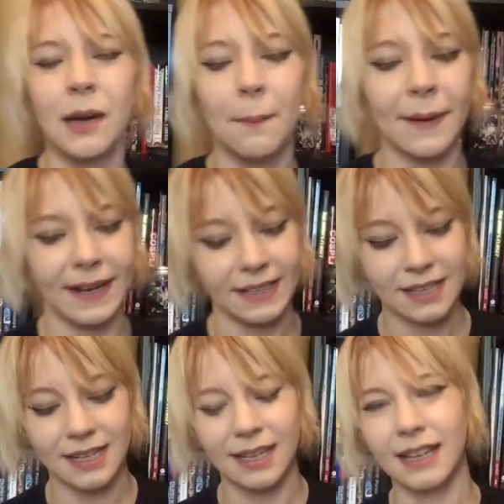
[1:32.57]

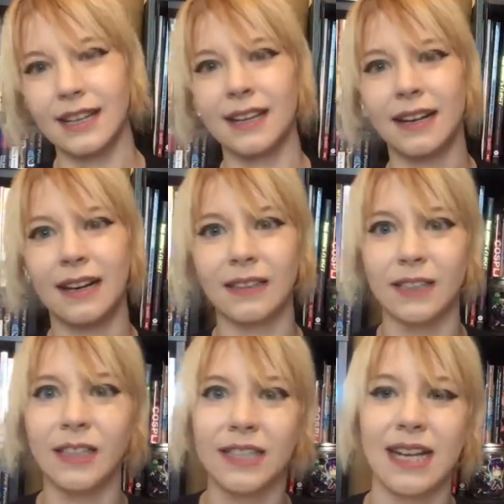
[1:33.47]
But a
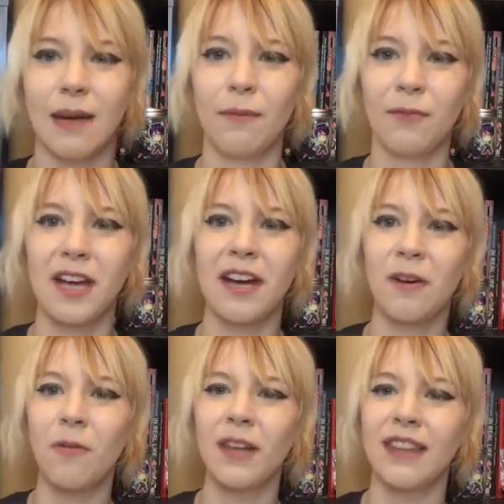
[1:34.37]
little tip
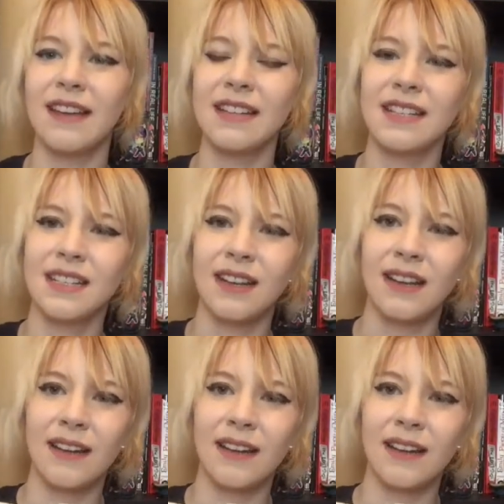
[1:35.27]
though with this